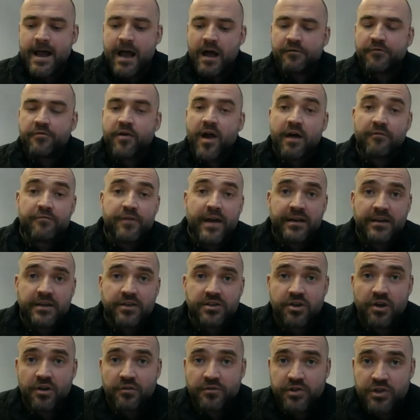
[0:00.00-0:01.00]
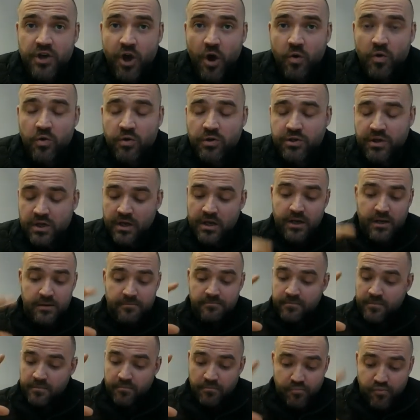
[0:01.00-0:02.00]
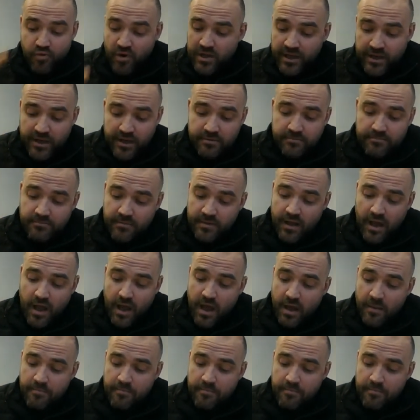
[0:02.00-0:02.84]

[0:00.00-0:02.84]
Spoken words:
For our vendors that have sold, brilliant.